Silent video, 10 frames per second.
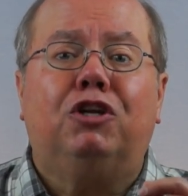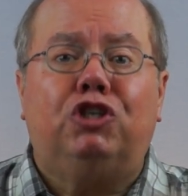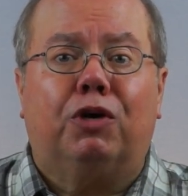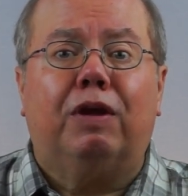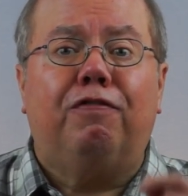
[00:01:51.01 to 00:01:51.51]

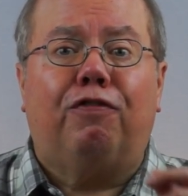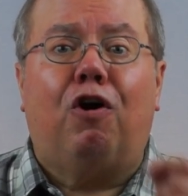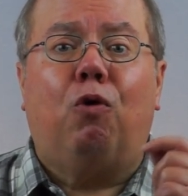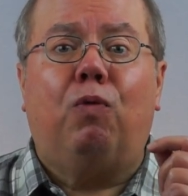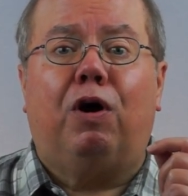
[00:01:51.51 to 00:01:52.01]
Jerry
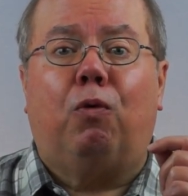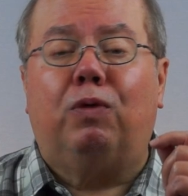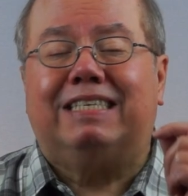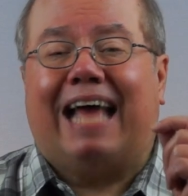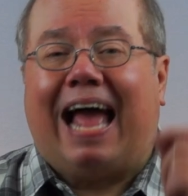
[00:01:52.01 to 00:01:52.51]
Falwell
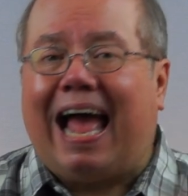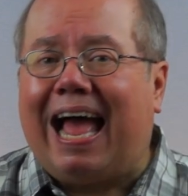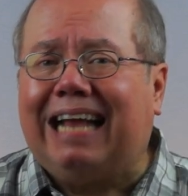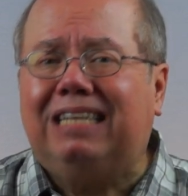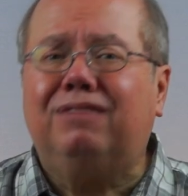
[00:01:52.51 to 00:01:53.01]
was
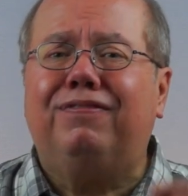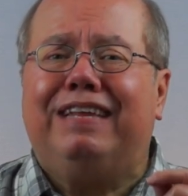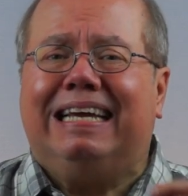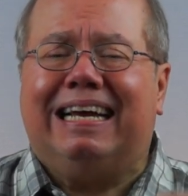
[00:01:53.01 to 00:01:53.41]
actively